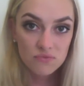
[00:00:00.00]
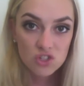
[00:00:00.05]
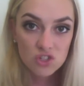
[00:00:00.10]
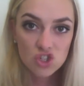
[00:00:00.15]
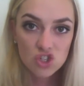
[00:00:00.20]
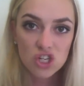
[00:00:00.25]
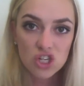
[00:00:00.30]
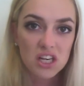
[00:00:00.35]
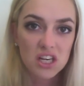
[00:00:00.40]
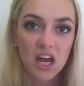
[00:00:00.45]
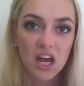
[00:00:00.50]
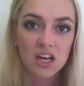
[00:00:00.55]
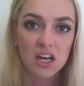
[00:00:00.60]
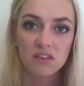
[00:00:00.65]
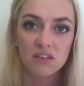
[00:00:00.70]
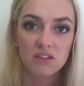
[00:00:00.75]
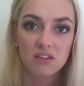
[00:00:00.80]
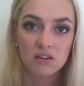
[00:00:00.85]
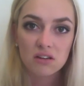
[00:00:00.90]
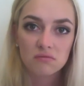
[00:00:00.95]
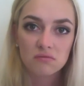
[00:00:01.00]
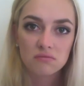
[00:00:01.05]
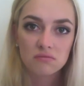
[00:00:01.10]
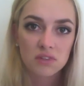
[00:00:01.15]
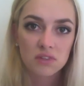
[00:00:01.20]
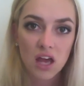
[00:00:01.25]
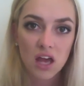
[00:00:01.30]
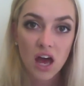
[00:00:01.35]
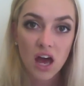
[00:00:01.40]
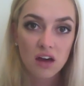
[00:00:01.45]
she can't even
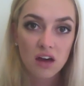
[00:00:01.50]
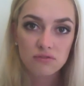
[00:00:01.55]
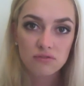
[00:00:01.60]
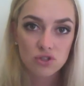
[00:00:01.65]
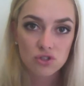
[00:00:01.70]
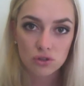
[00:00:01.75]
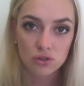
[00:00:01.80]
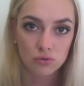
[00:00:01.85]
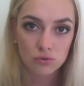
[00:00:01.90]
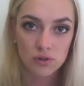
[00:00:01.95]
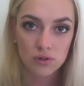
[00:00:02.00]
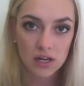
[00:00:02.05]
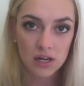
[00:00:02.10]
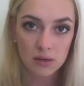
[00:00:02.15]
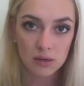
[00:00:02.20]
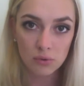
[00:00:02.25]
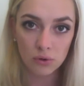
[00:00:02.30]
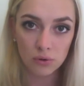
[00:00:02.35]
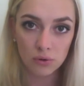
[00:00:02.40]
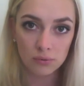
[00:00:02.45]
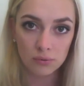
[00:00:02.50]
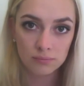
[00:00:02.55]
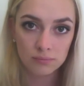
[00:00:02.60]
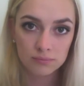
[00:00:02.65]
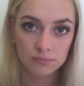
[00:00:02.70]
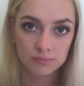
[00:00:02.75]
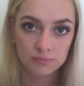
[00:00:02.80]
have children anymore.